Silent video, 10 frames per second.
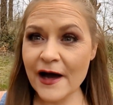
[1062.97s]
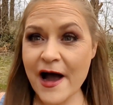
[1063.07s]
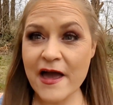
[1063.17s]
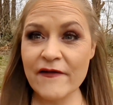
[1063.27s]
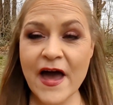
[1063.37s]

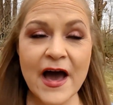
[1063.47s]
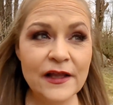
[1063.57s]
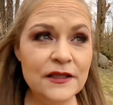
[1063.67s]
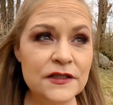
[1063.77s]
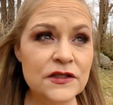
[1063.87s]
I have
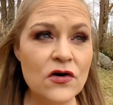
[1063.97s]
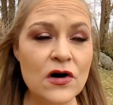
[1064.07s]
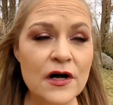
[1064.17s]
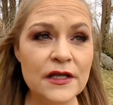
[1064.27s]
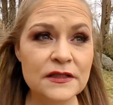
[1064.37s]
had this
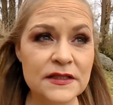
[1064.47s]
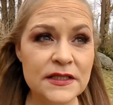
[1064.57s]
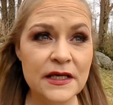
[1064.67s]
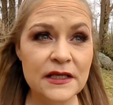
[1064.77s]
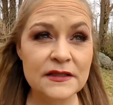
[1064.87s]
on
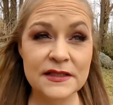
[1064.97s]
since